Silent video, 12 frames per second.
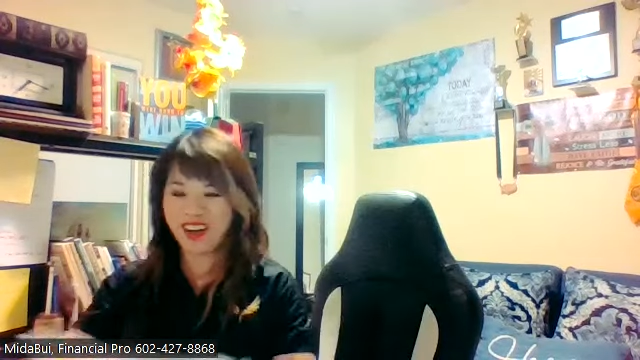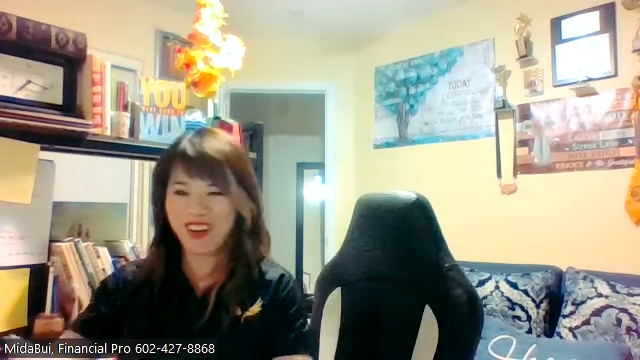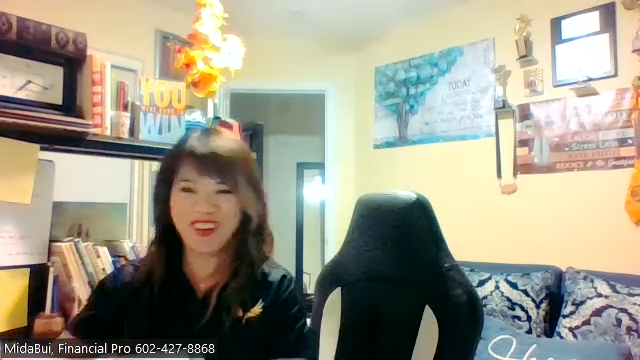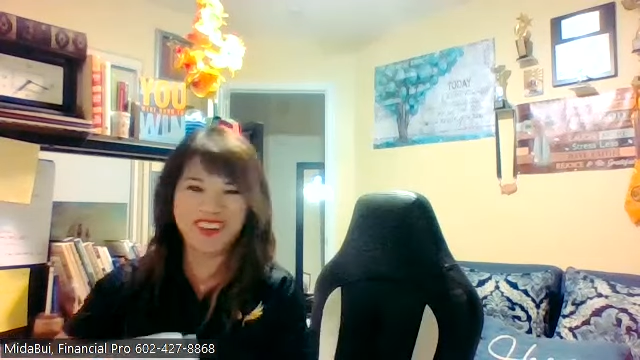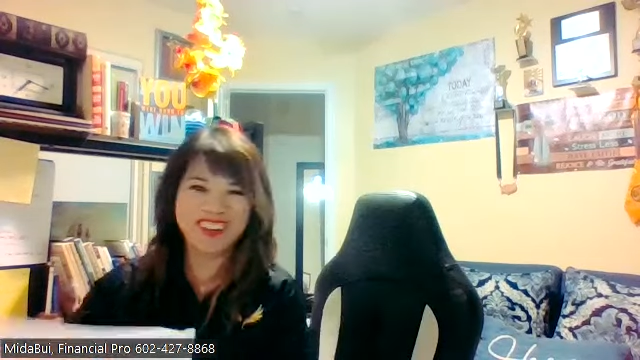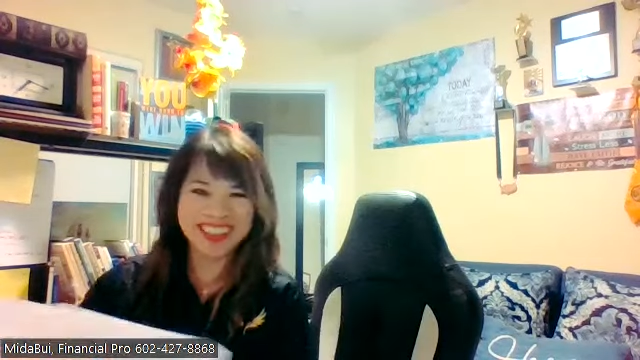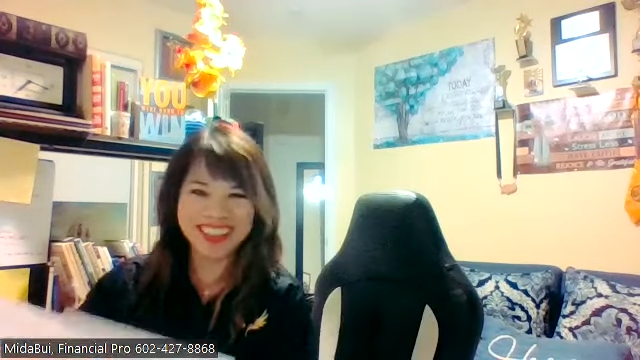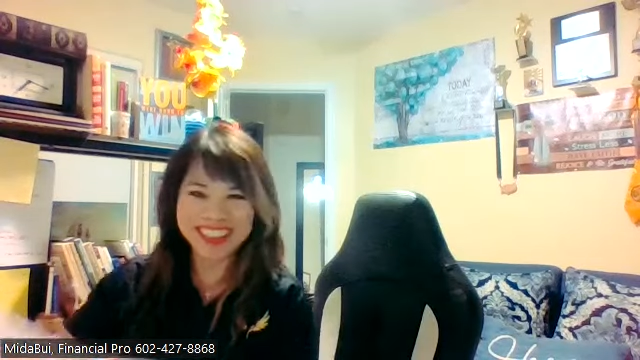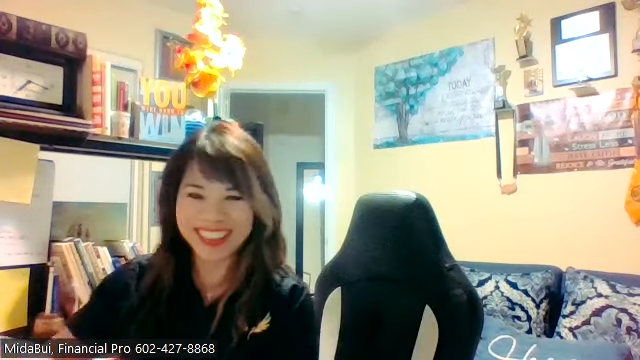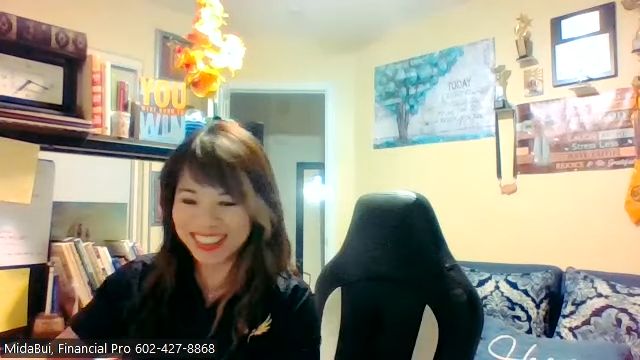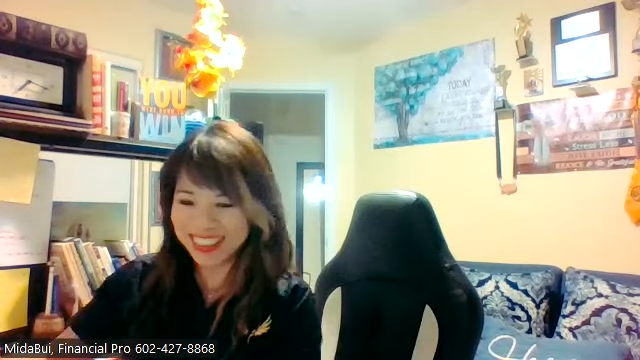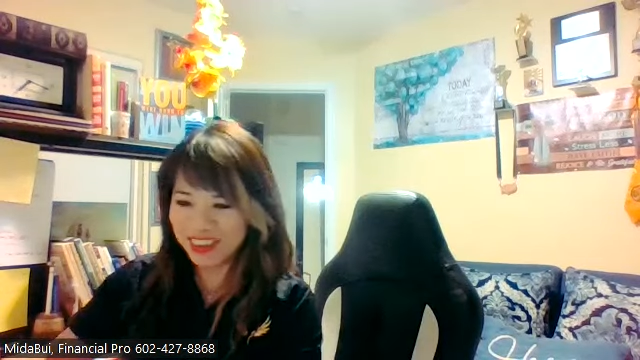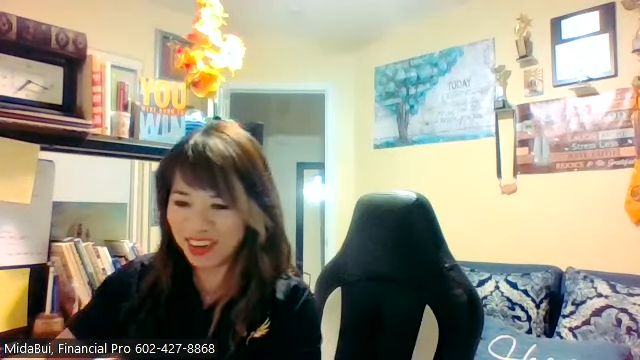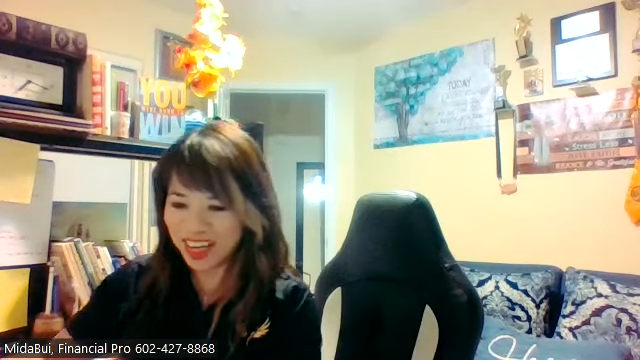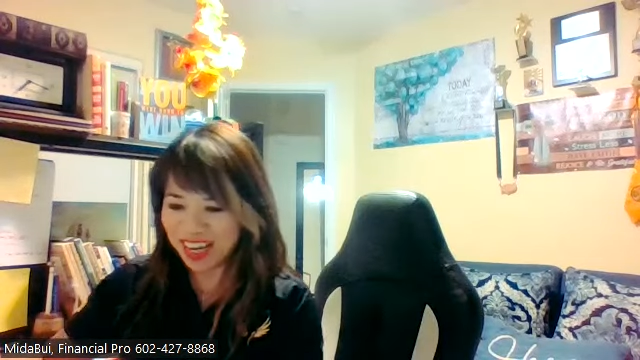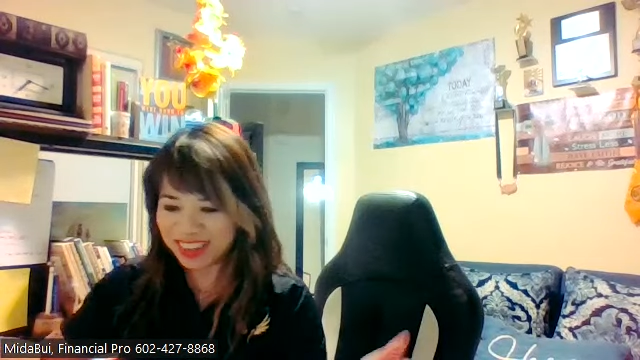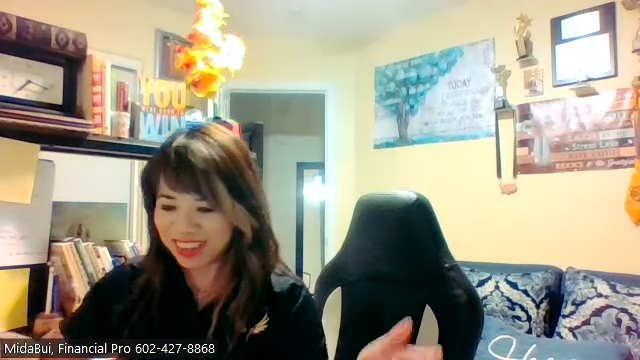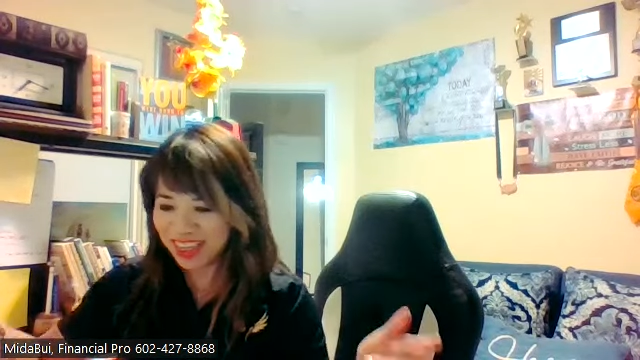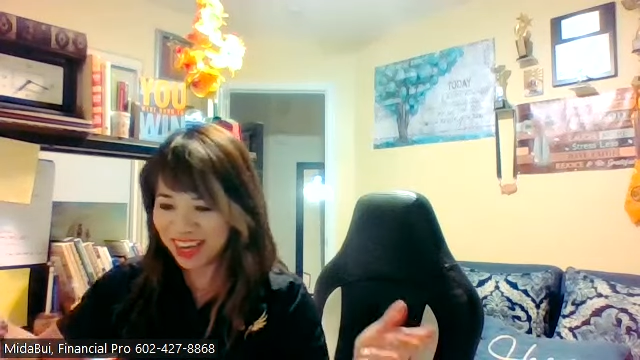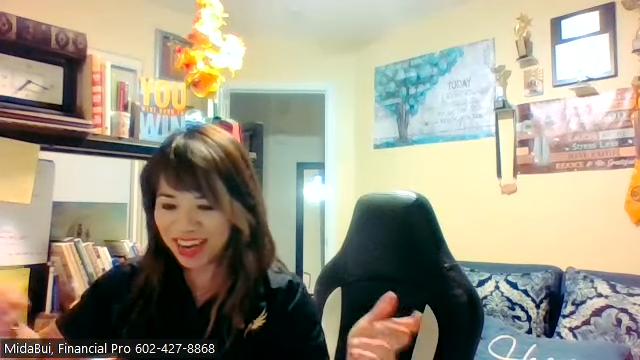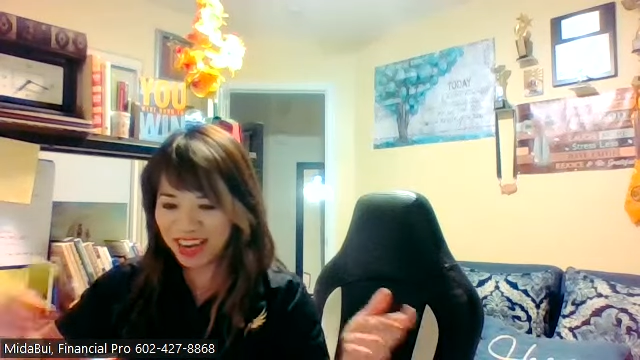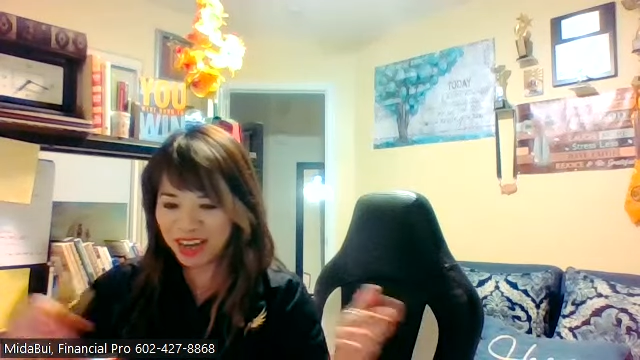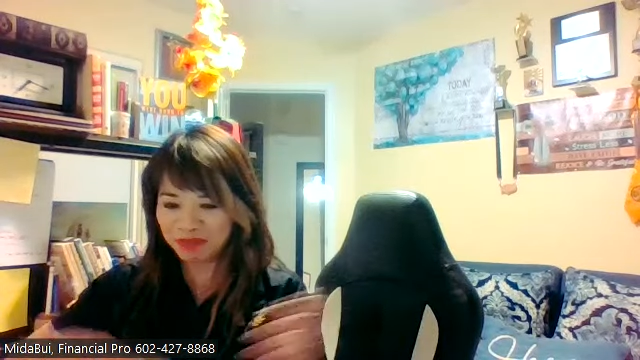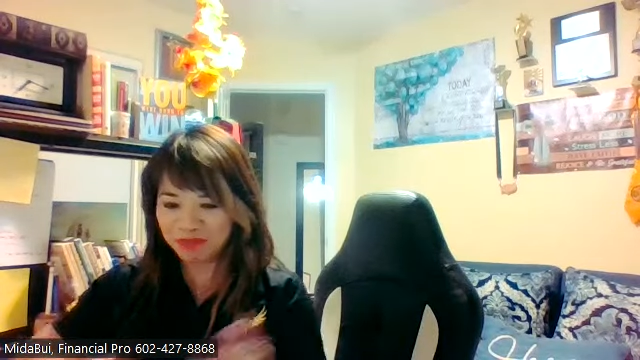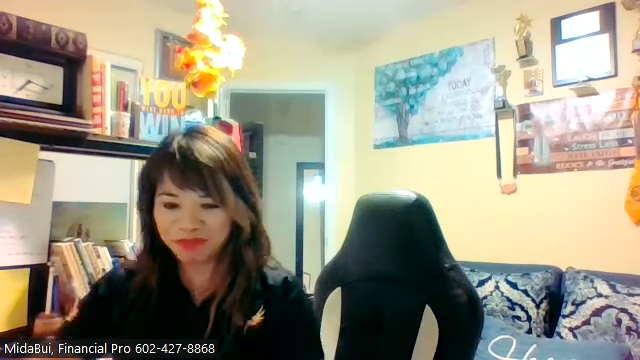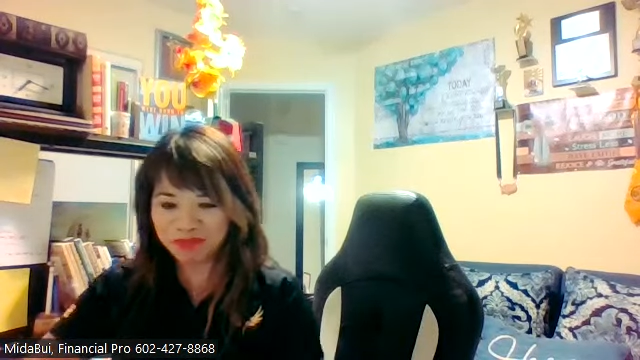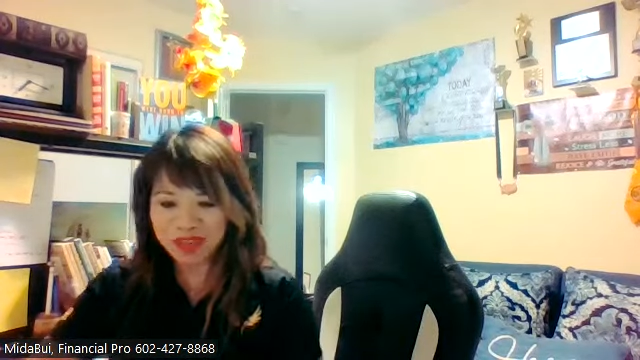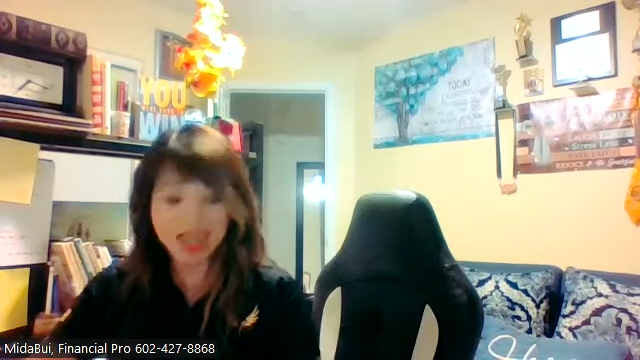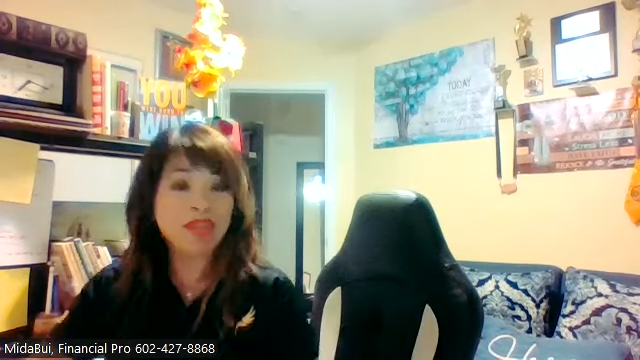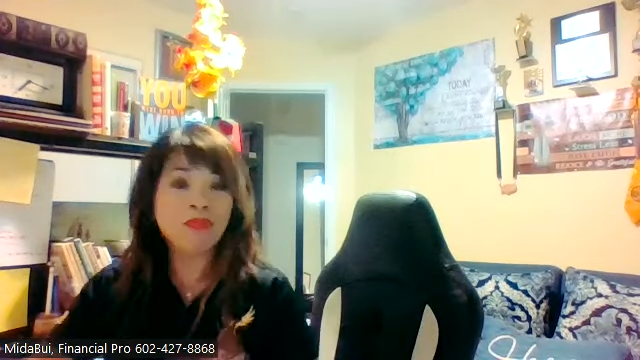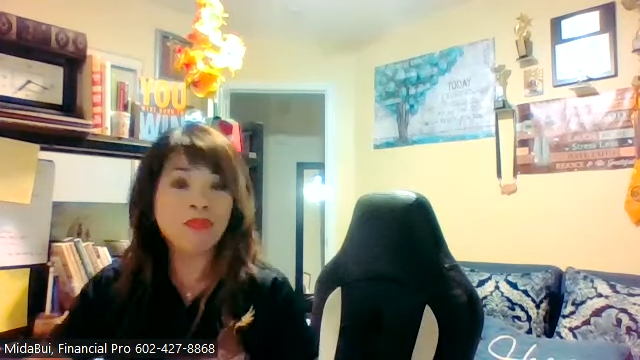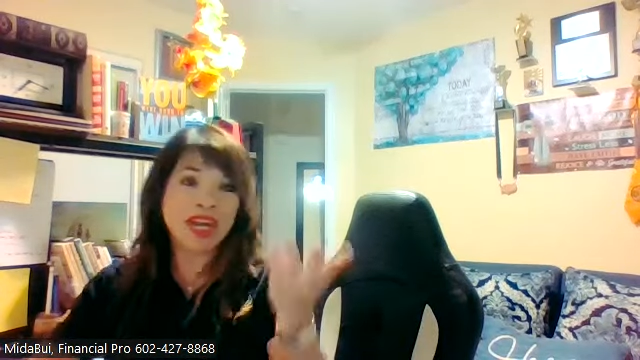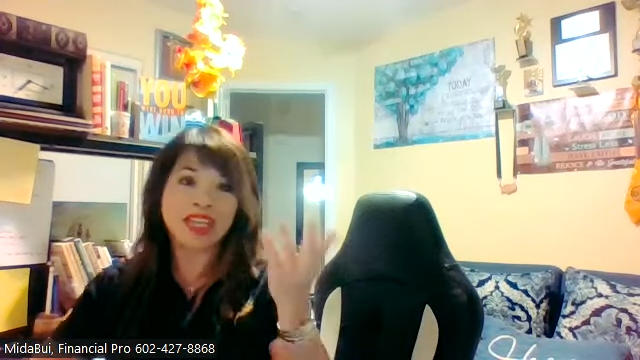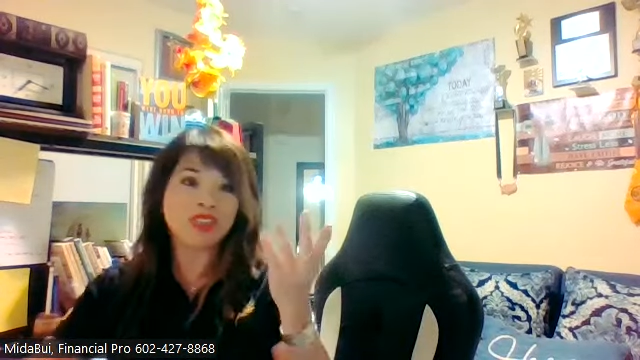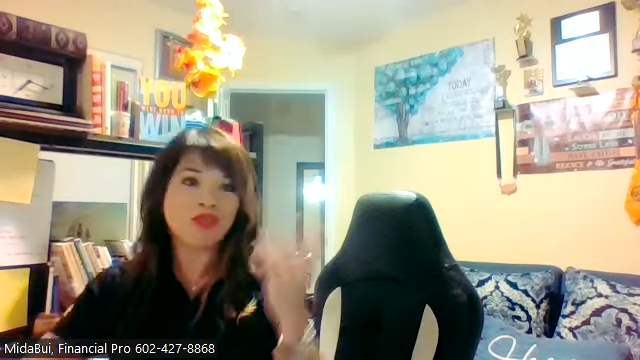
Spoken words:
So what else? Anybody has